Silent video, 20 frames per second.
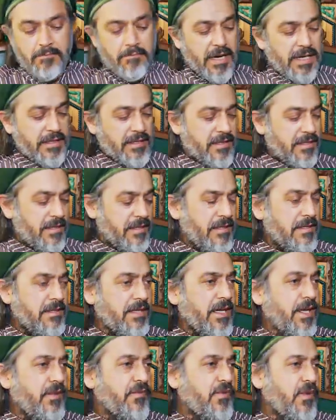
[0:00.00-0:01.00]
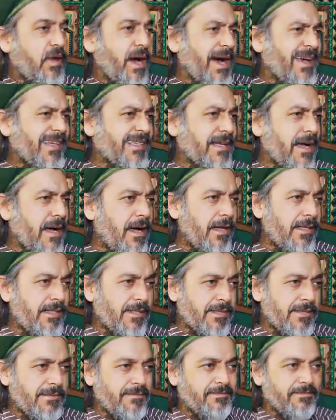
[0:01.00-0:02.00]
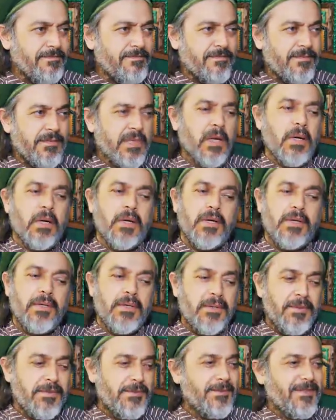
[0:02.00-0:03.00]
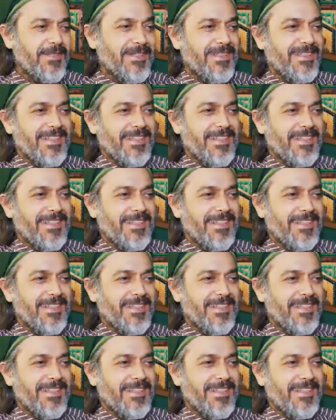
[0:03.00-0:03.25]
But if you ask us, oh,